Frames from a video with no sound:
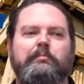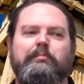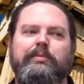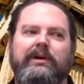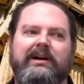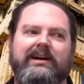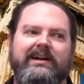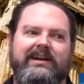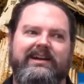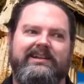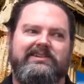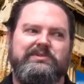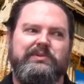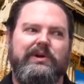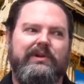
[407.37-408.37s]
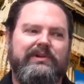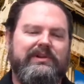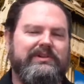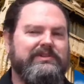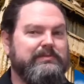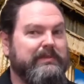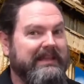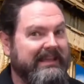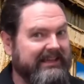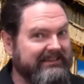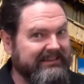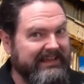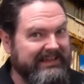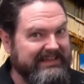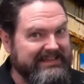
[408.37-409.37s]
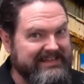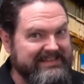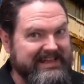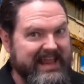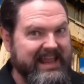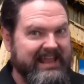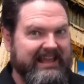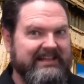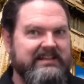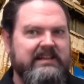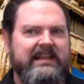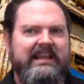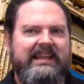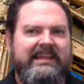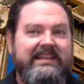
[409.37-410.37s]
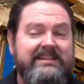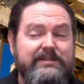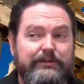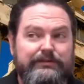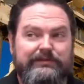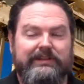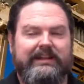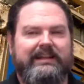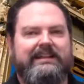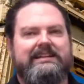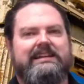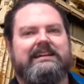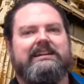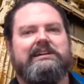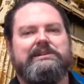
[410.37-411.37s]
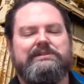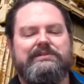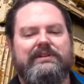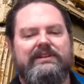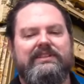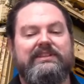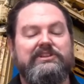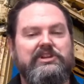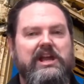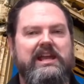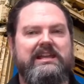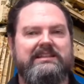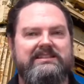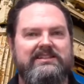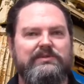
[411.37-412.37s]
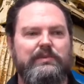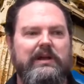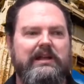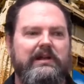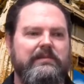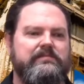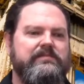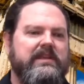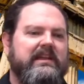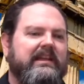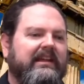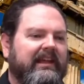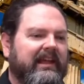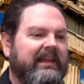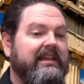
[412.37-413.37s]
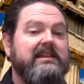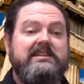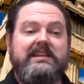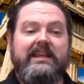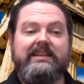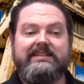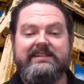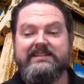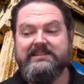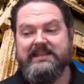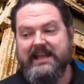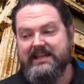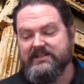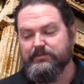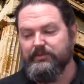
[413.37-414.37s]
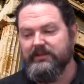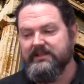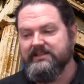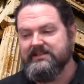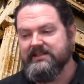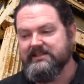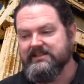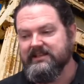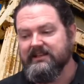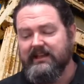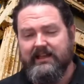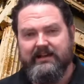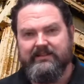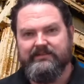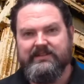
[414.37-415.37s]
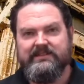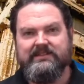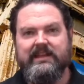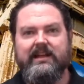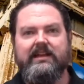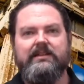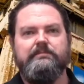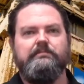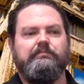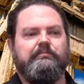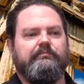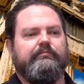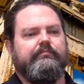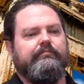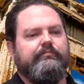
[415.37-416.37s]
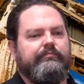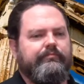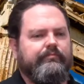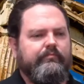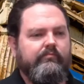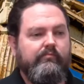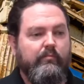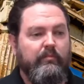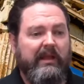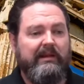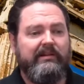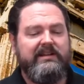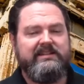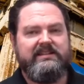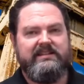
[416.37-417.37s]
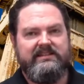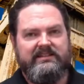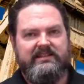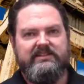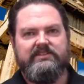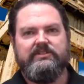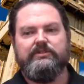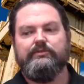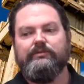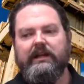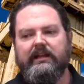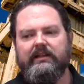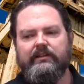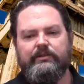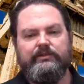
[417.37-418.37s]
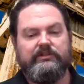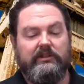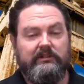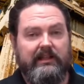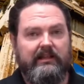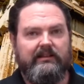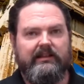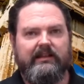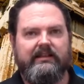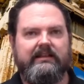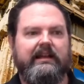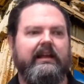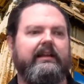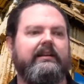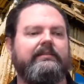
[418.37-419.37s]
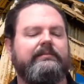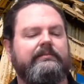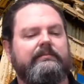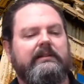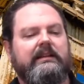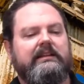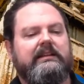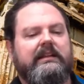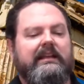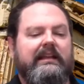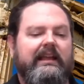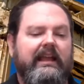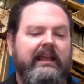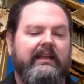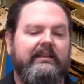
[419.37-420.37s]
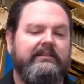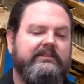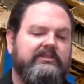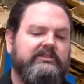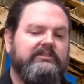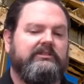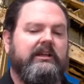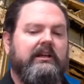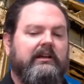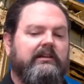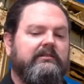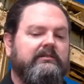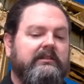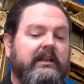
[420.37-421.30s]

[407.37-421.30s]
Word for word: But Kronos, being like his dad, he's afraid of the giants as well, and he takes his dad's place as the god of the sky, marries his sister Rhea, who's a lot like Gaia, and uh,